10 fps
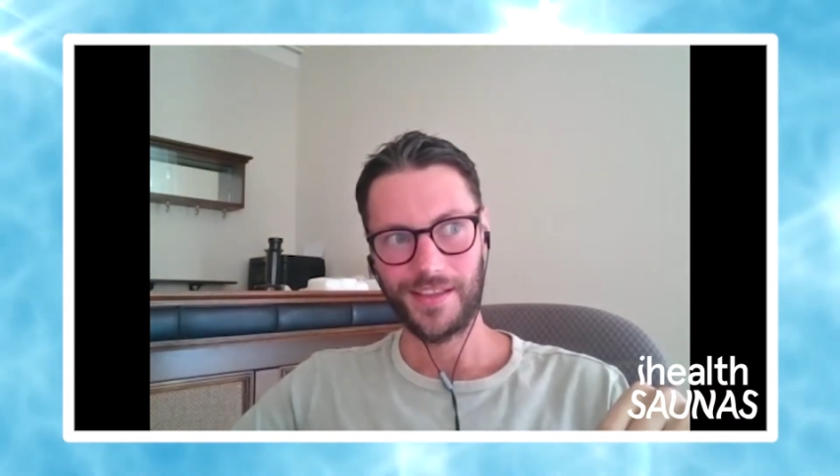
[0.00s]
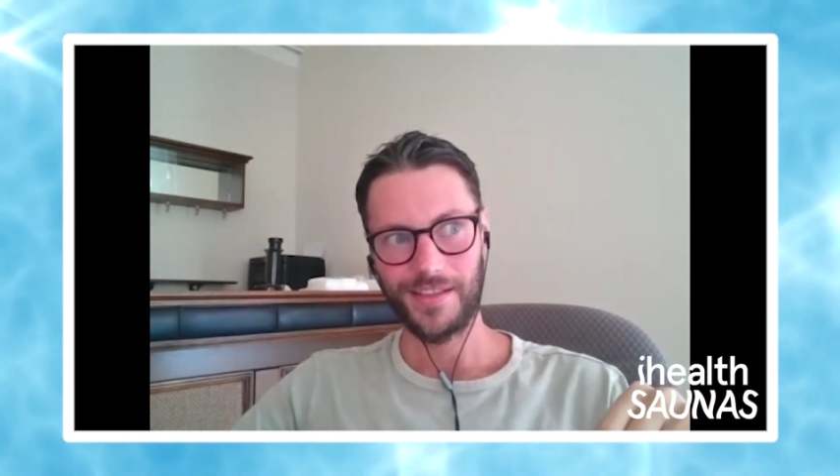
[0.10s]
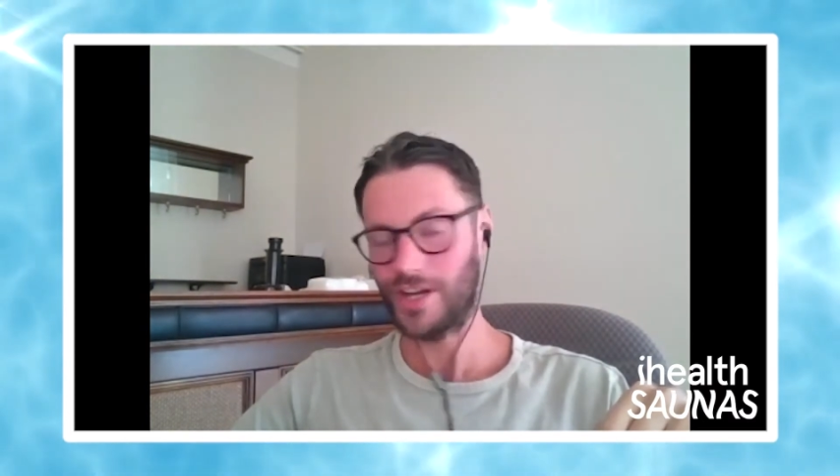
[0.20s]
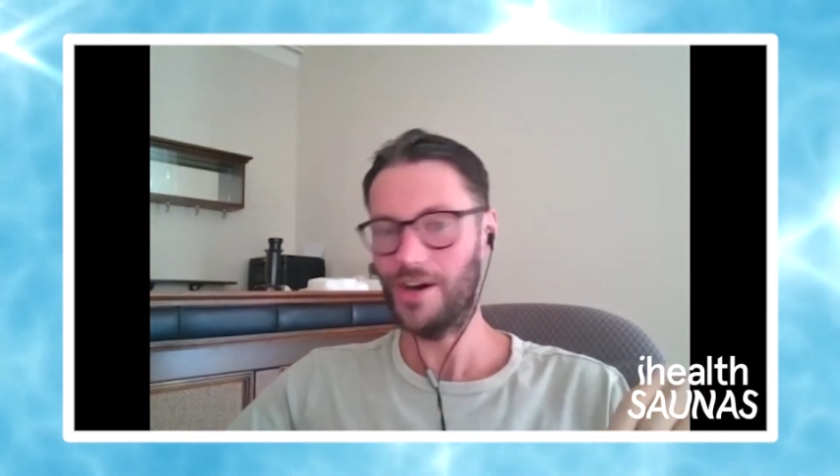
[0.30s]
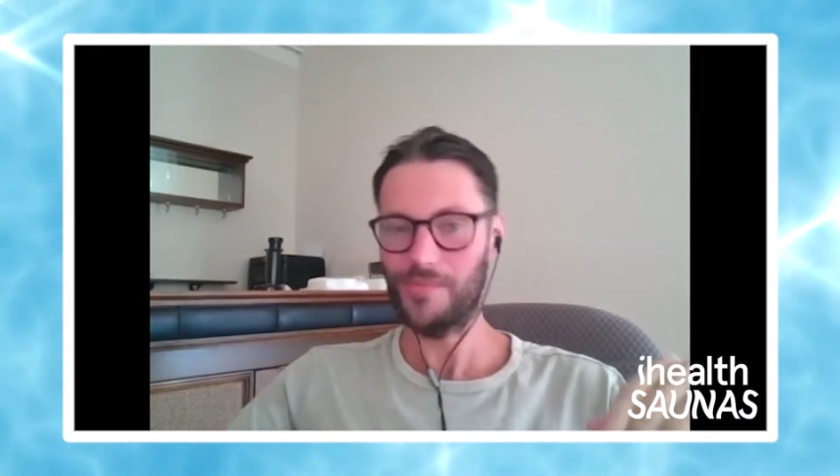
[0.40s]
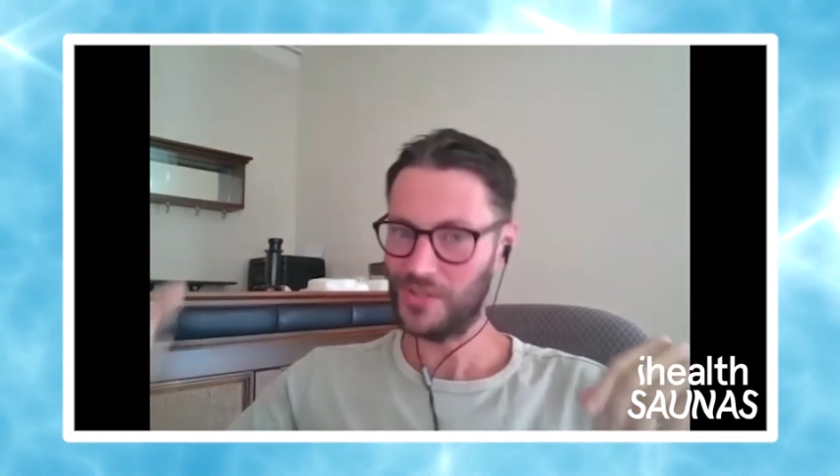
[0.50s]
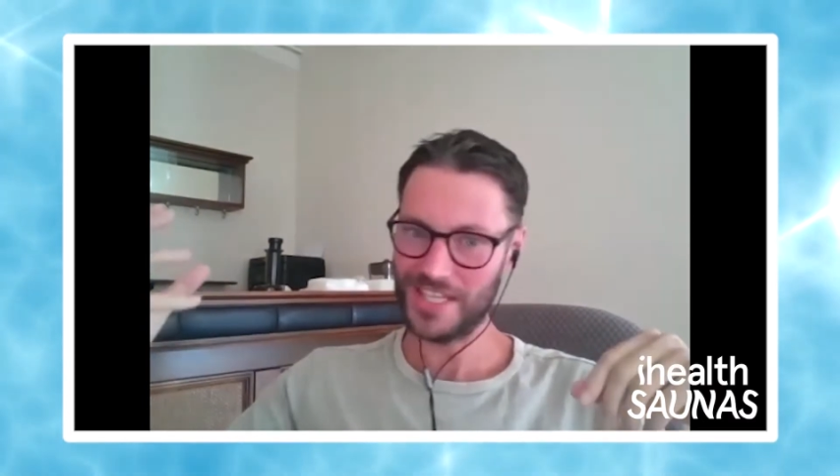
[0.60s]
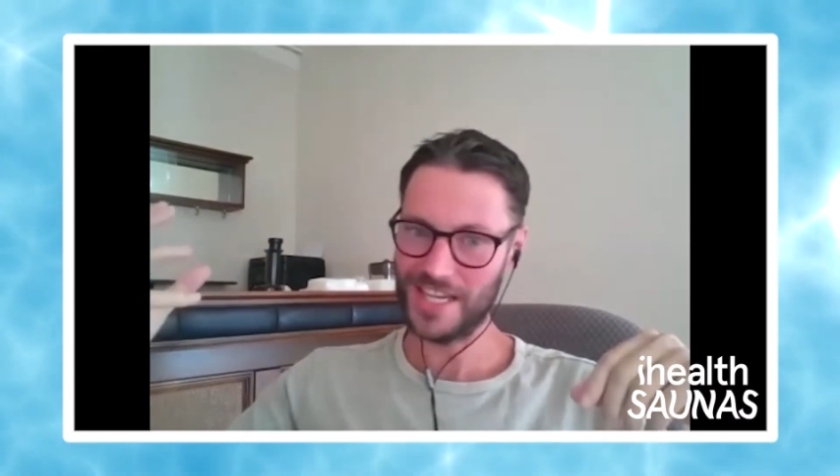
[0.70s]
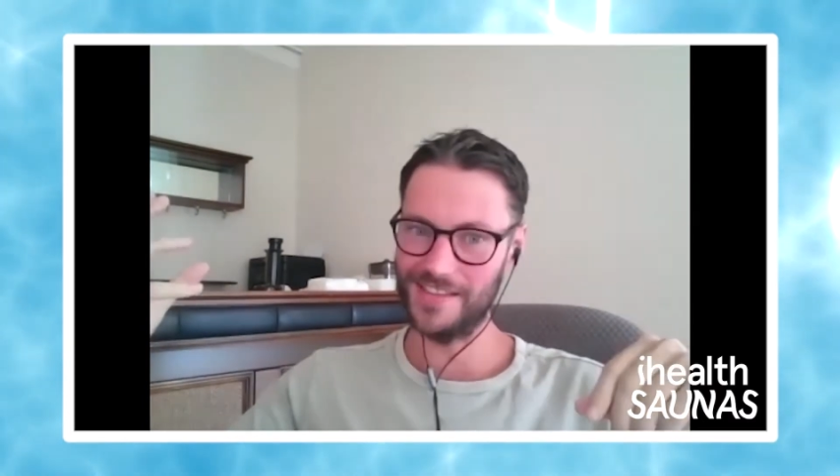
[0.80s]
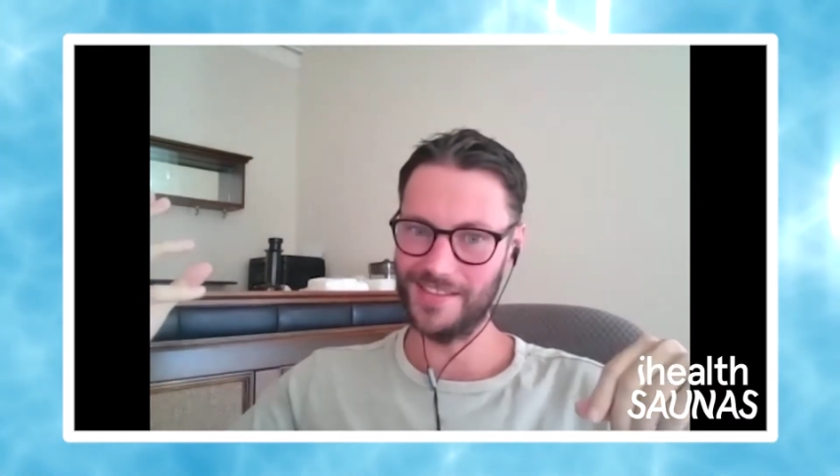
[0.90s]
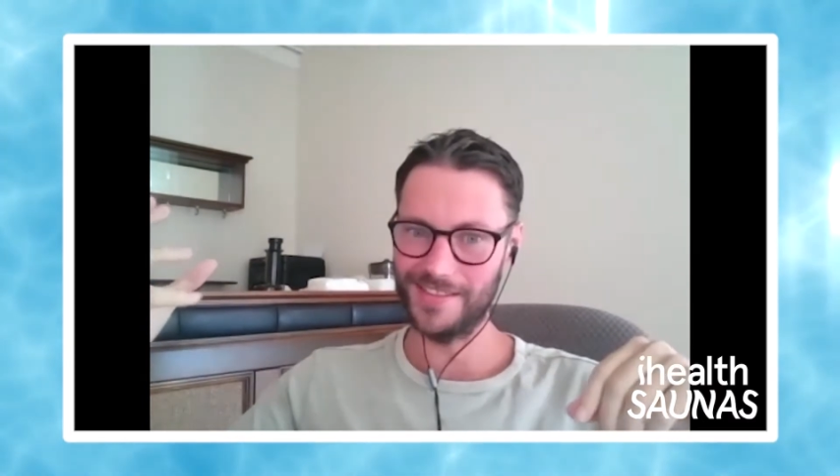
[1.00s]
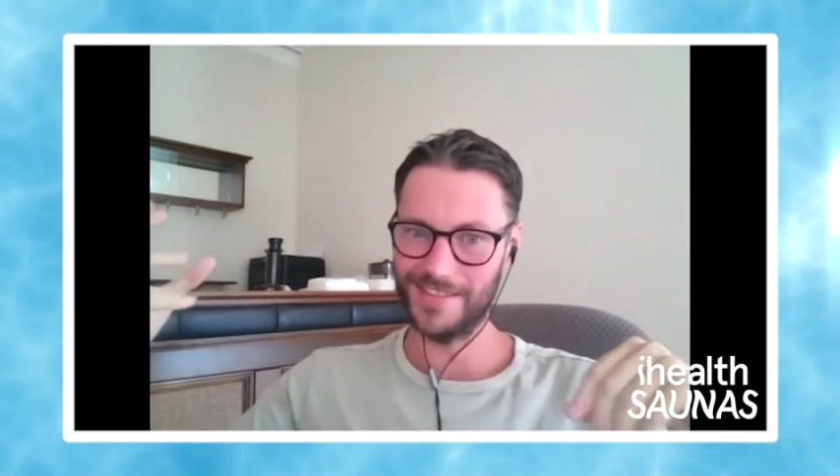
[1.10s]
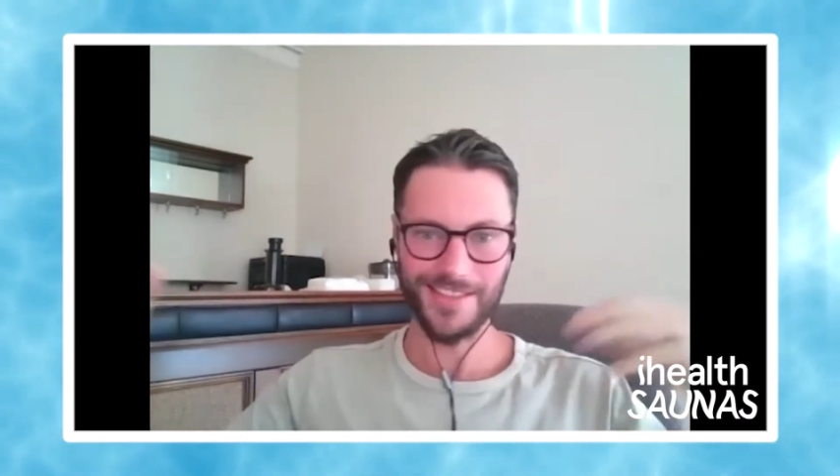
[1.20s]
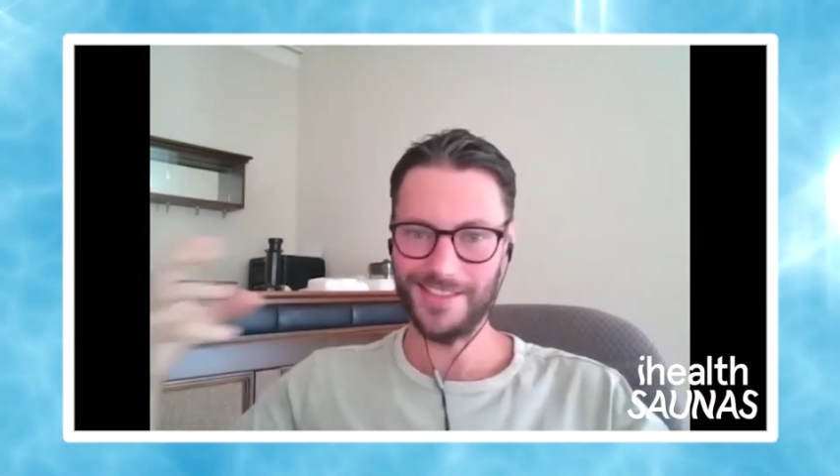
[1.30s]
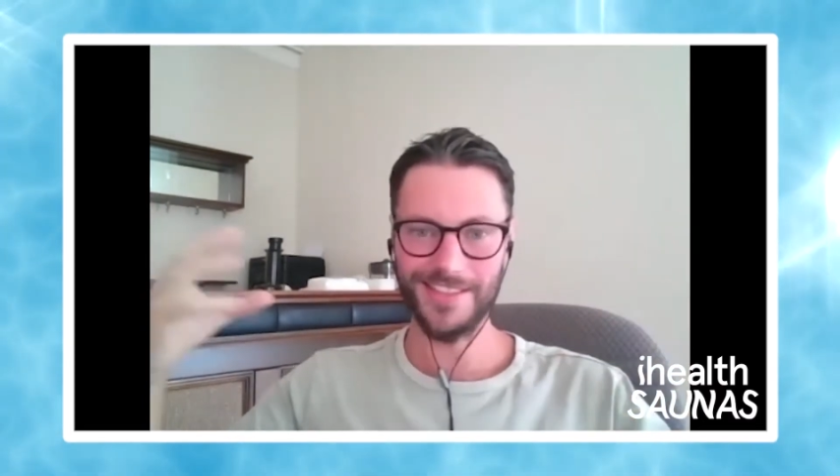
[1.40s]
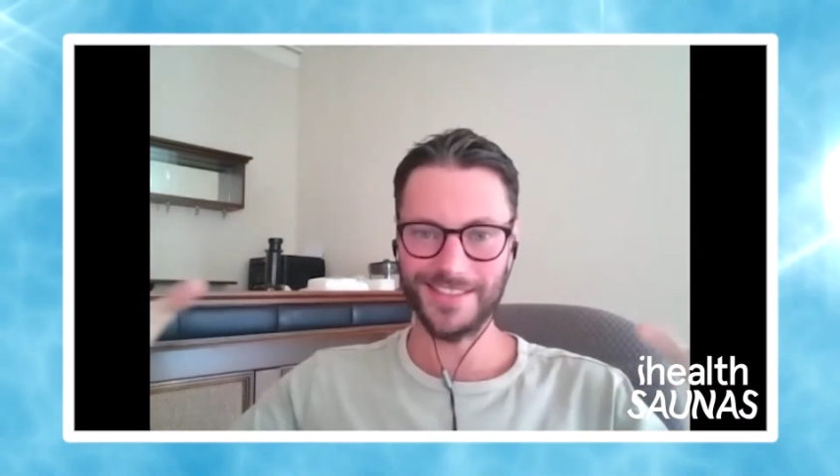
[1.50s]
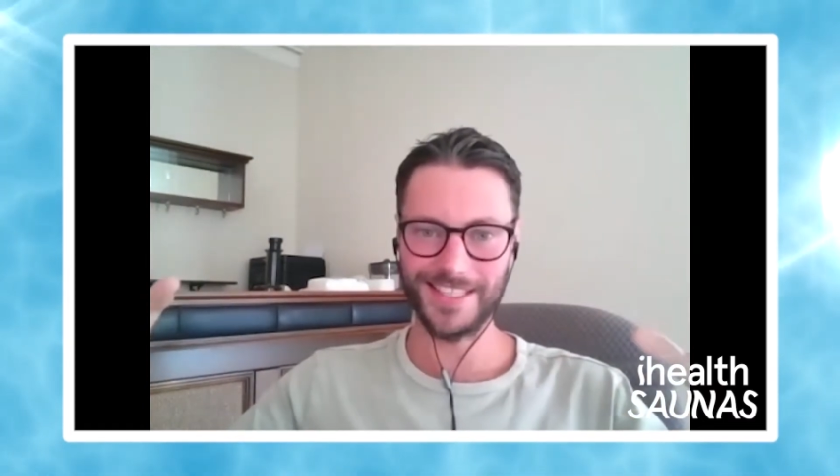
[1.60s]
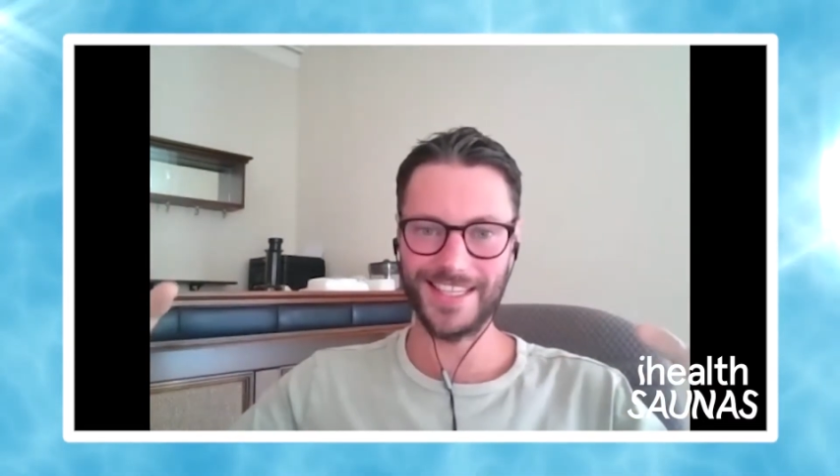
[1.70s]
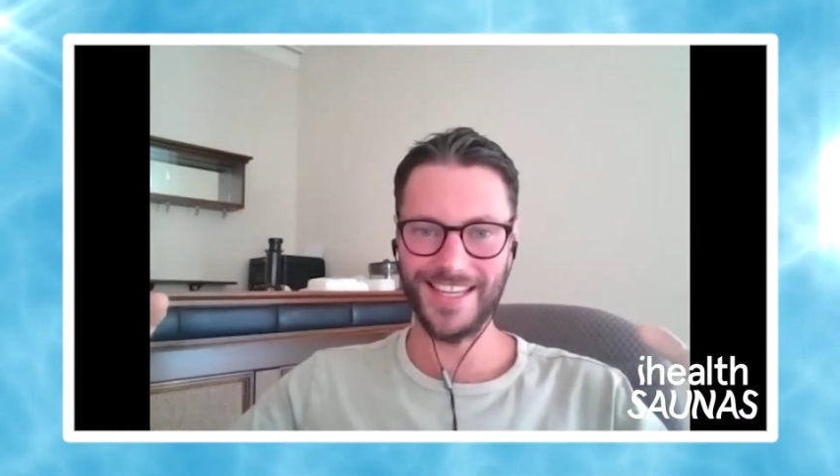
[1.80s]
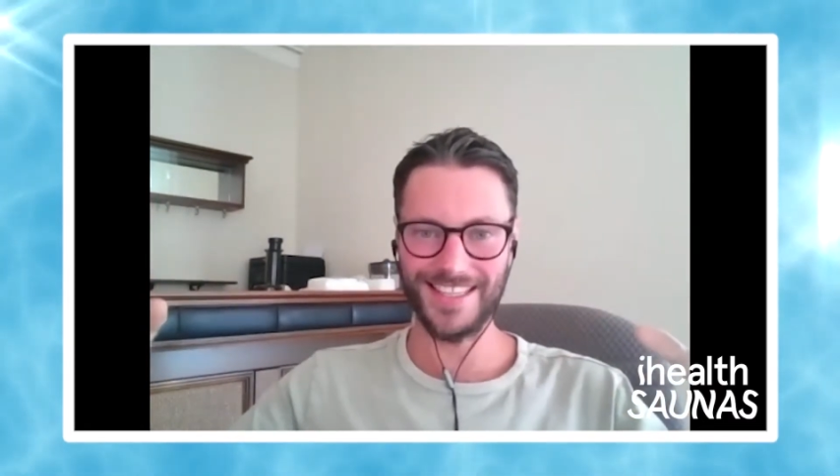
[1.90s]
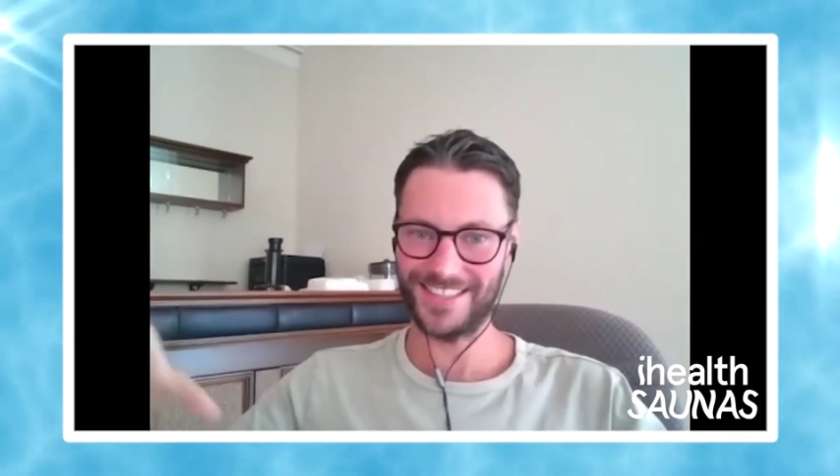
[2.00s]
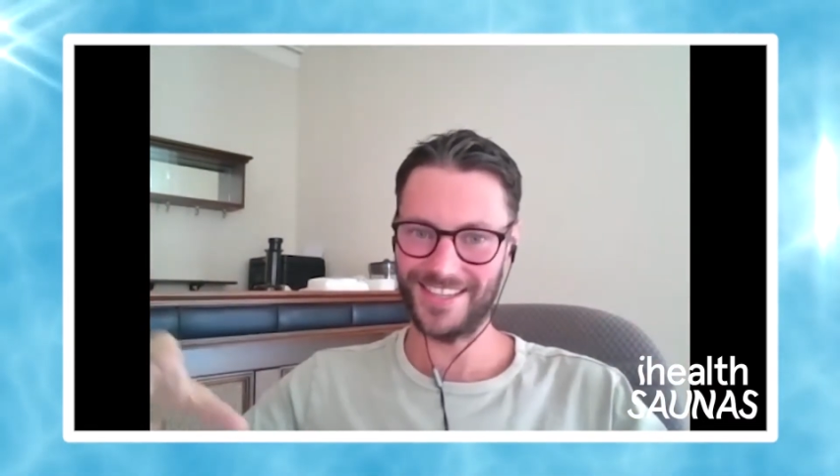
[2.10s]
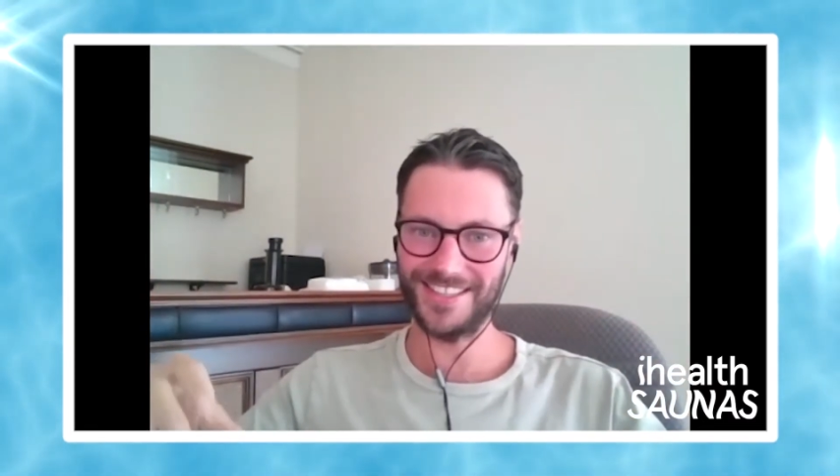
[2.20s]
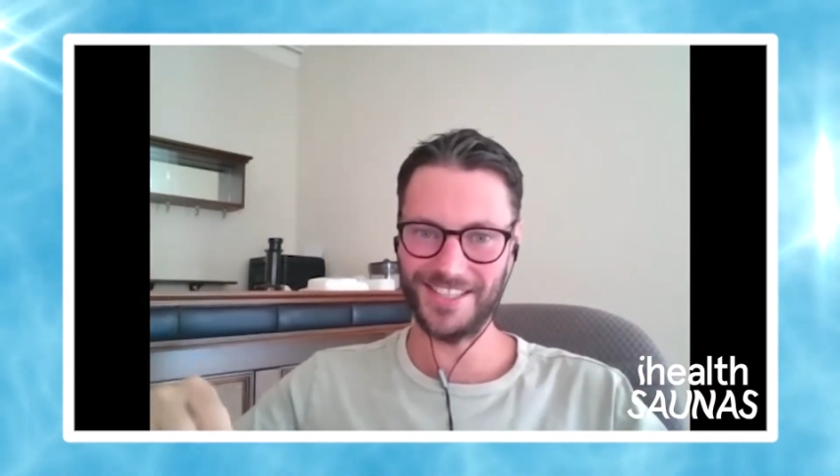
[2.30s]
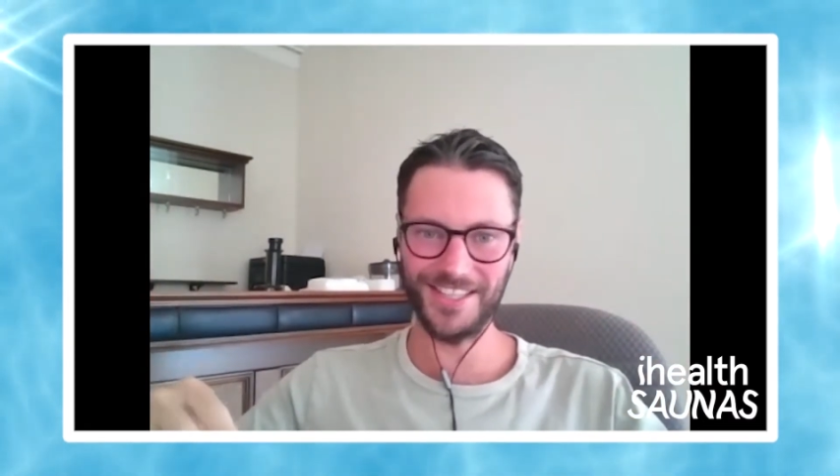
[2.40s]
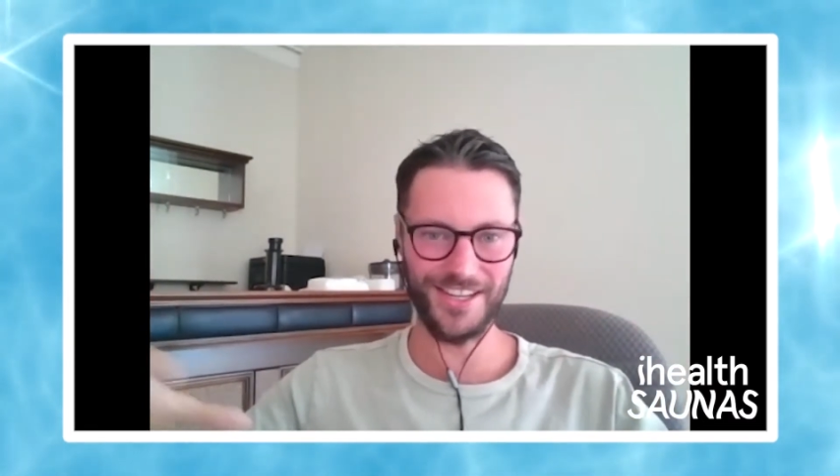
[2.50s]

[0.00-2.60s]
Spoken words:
you can't pretend that you didn't see that tiger,